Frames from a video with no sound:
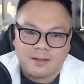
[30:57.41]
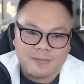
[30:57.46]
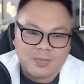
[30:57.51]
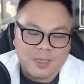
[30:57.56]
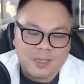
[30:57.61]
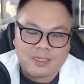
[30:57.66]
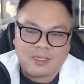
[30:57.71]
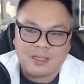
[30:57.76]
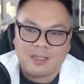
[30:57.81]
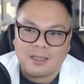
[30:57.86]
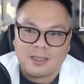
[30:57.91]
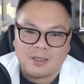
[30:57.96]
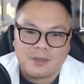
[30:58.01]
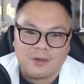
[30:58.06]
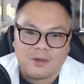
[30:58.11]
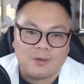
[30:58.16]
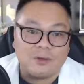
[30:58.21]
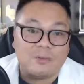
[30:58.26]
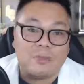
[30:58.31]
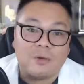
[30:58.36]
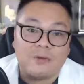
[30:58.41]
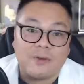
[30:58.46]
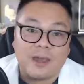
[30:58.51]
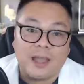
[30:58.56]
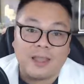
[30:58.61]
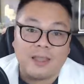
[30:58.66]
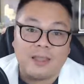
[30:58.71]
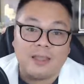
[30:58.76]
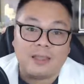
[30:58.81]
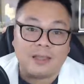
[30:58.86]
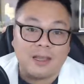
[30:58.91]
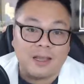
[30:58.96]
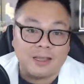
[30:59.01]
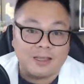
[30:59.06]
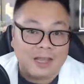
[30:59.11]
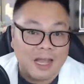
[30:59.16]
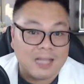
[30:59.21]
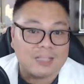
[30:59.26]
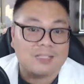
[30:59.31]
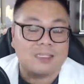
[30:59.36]
Basically, you're providing a
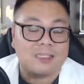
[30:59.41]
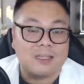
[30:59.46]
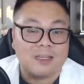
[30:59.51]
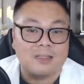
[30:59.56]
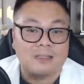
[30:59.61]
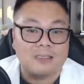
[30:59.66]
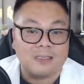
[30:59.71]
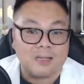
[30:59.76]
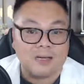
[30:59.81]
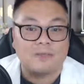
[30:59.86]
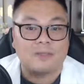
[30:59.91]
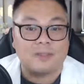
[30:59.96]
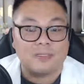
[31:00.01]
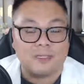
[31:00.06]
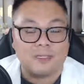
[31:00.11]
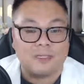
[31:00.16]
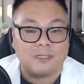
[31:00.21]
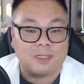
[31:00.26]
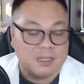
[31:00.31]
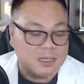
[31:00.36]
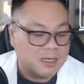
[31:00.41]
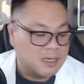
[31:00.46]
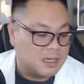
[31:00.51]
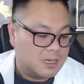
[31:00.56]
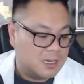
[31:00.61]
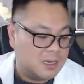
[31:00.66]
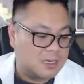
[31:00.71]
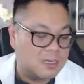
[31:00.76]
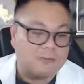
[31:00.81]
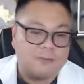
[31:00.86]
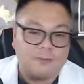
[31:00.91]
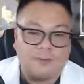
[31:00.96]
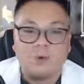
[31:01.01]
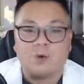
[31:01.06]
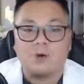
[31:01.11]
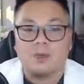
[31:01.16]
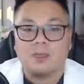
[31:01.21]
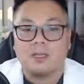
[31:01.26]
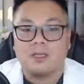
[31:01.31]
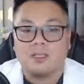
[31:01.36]
non-skilled services. And then
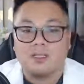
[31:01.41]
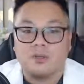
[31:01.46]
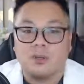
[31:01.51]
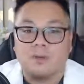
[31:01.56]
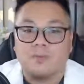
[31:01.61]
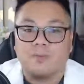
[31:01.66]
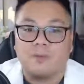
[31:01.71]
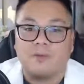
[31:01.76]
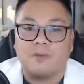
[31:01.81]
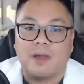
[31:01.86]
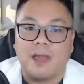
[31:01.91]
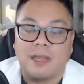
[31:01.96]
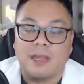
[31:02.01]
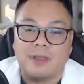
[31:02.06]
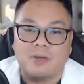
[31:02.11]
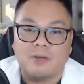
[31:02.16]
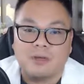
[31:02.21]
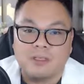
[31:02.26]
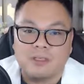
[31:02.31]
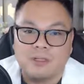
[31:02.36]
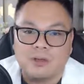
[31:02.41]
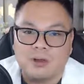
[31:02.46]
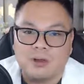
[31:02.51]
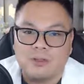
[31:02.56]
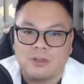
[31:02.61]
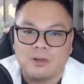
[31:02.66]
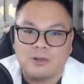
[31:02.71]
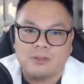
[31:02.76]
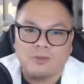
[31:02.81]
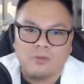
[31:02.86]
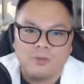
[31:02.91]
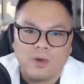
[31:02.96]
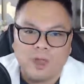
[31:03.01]
fourth is you're providing what you call those